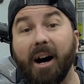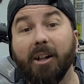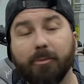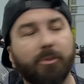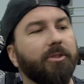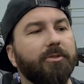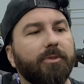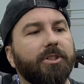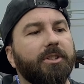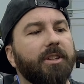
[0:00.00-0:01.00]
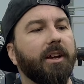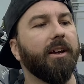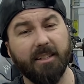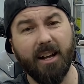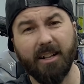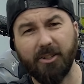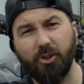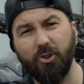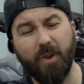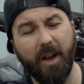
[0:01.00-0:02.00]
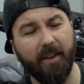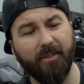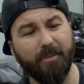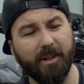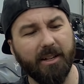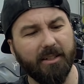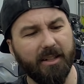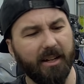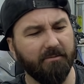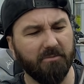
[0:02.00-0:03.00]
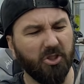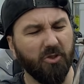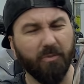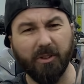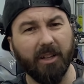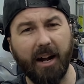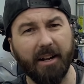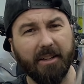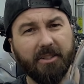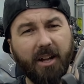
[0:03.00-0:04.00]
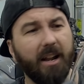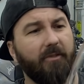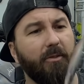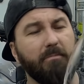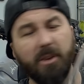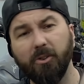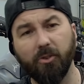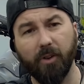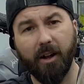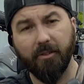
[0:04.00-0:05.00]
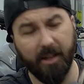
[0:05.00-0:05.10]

polymers, we should say. It's not too heavy, but it's not super light. It's kind of a middle ground